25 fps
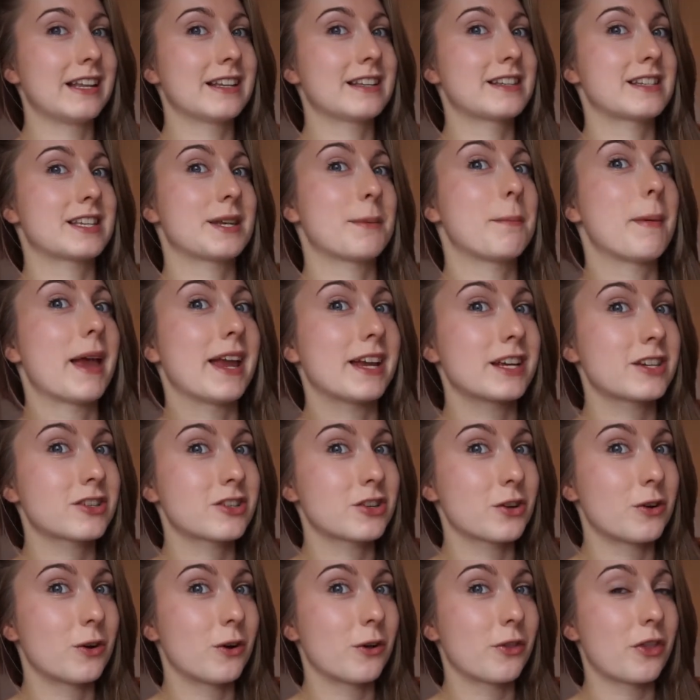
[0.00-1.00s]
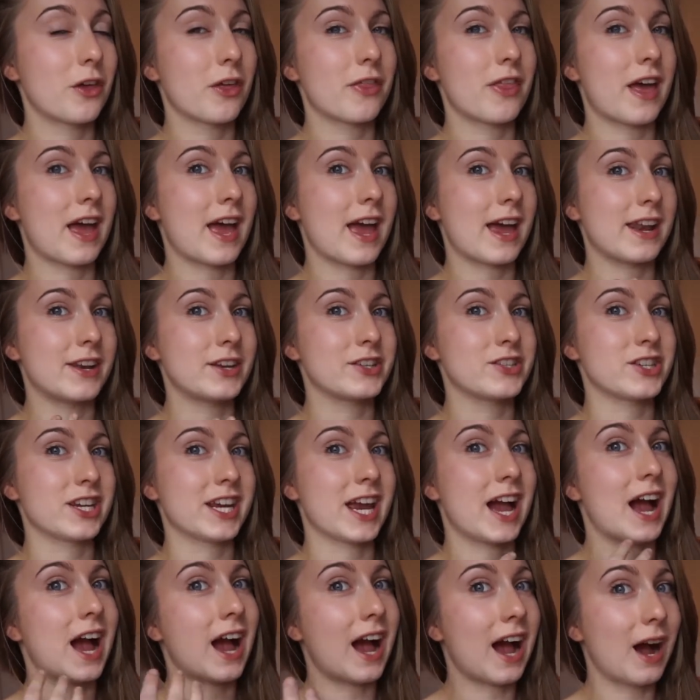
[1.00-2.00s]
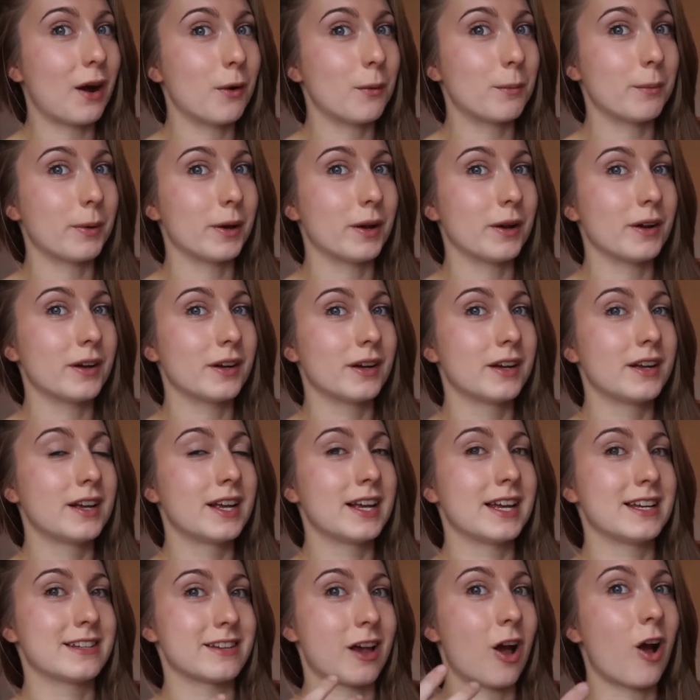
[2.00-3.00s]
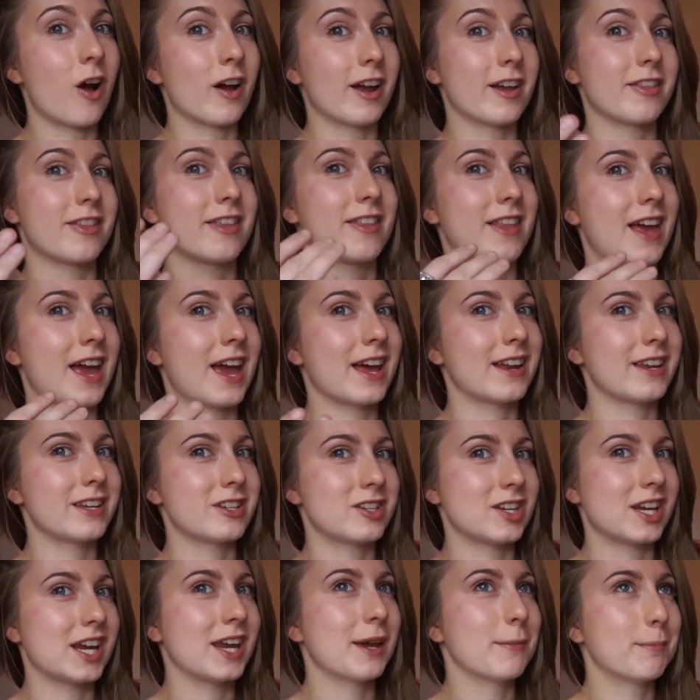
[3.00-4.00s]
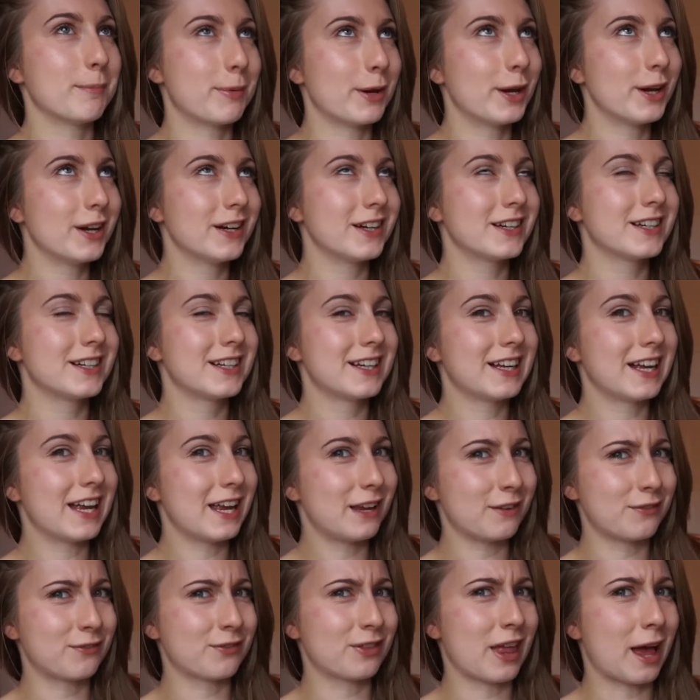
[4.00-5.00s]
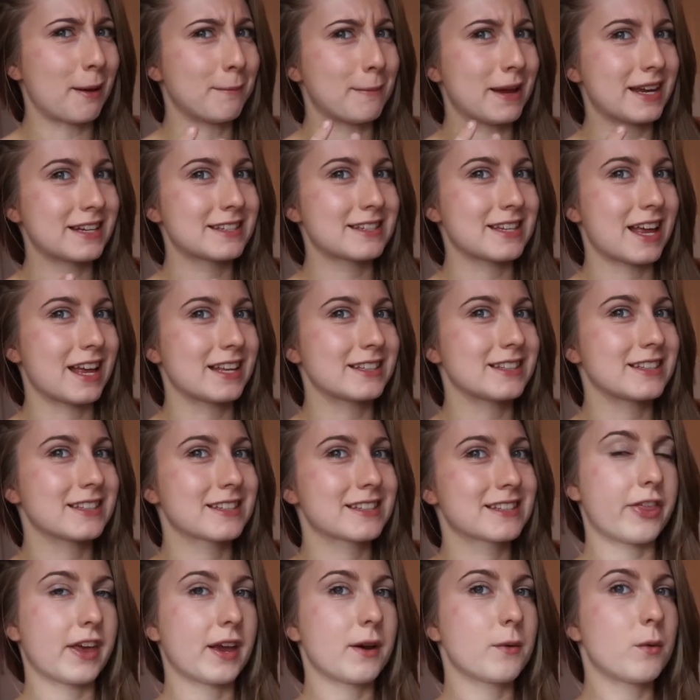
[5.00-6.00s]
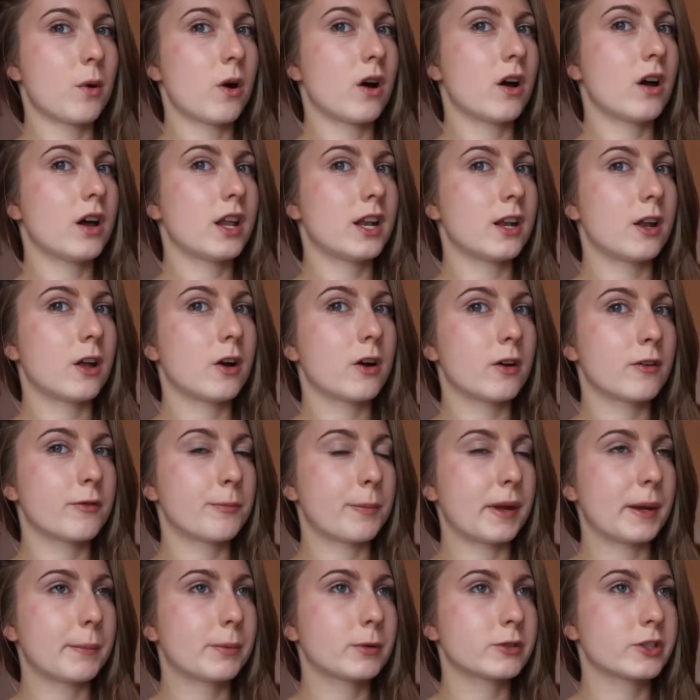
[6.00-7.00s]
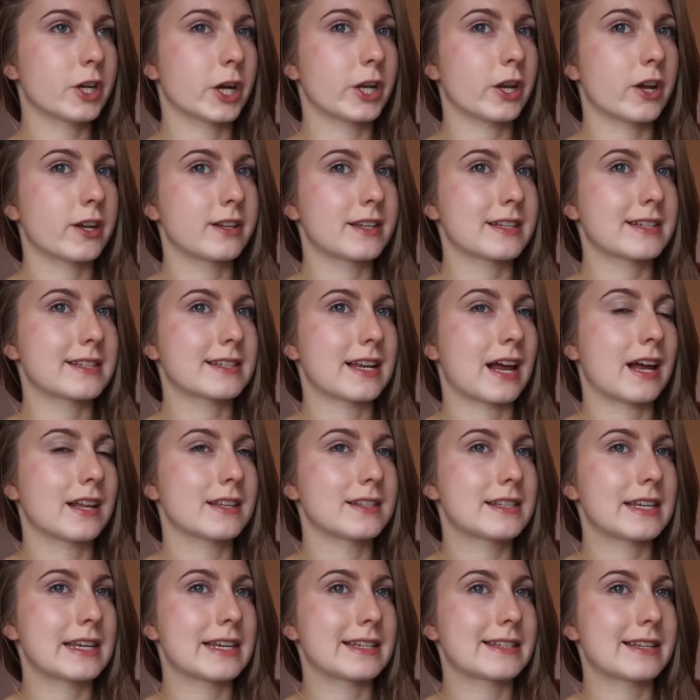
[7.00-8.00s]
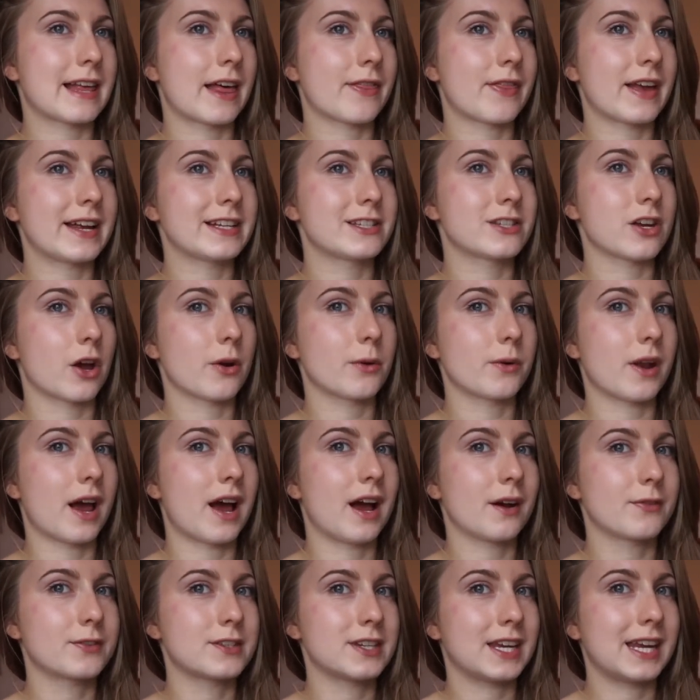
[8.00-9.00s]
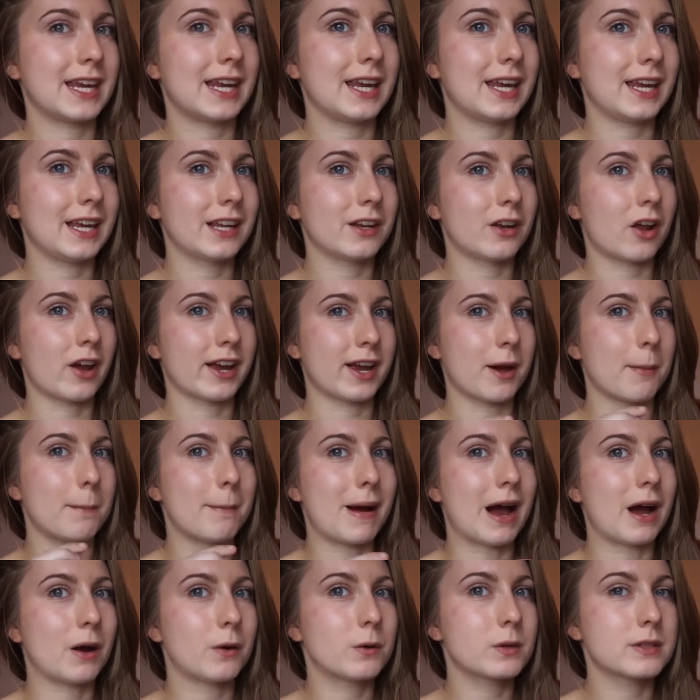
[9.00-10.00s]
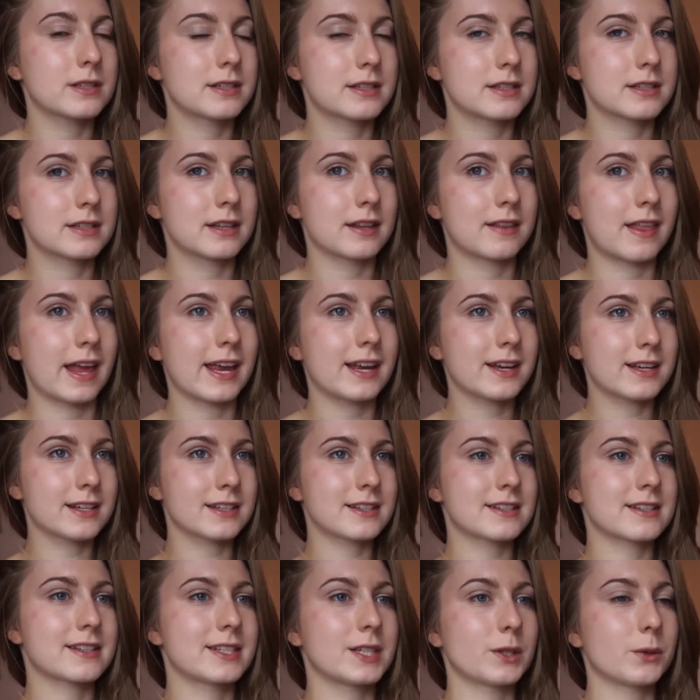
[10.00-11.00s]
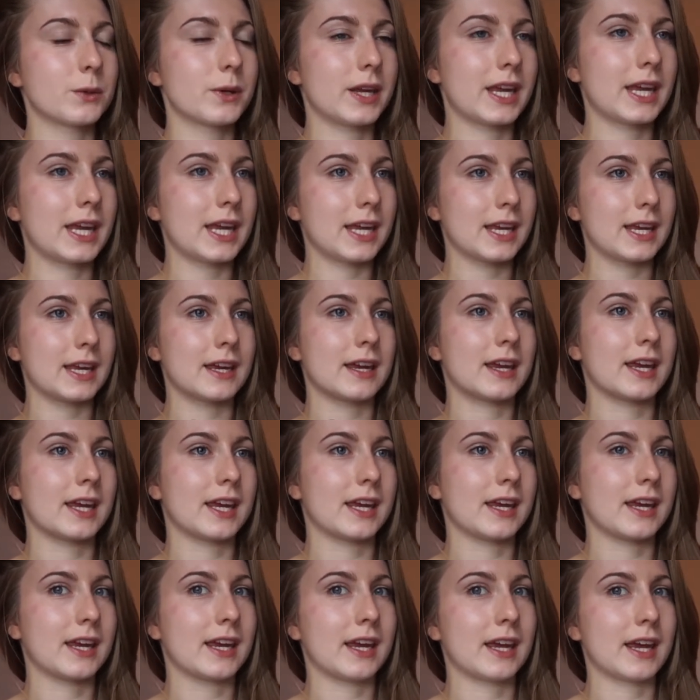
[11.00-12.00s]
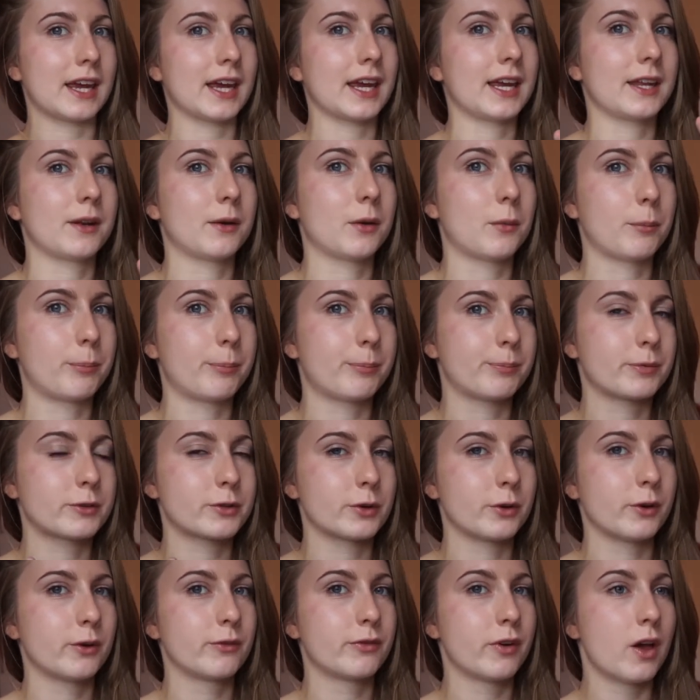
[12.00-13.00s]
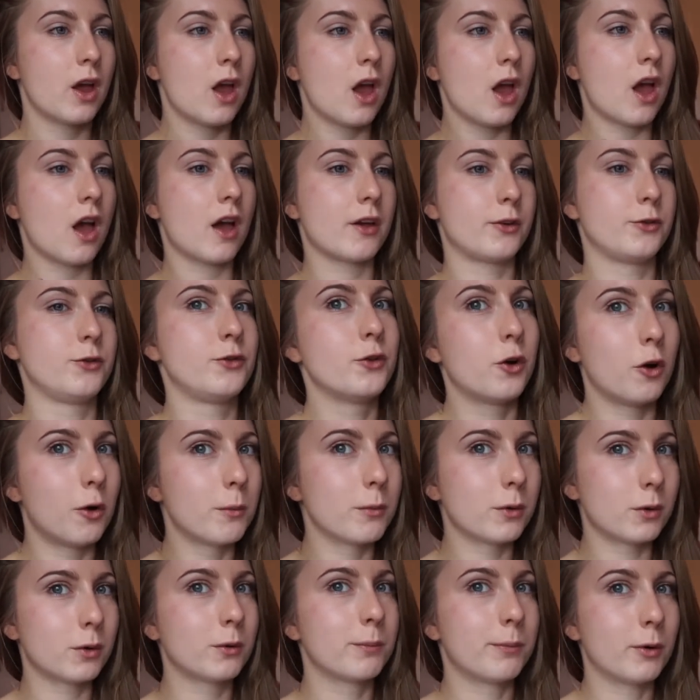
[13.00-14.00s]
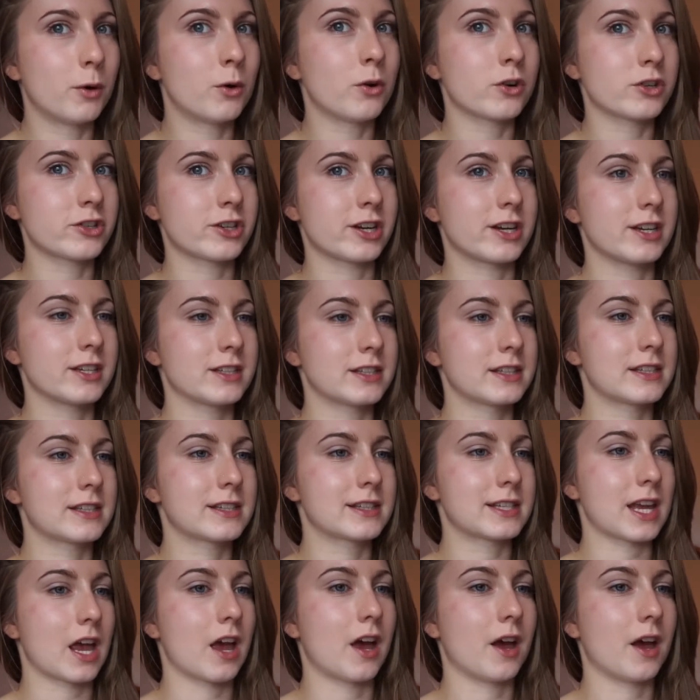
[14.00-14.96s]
to make sure that their energy output is higher than their energy input, if that makes sense. I think what a lot of people don't understand is that they don't have to eat like a mouse. They can still eat in sort of normal portions.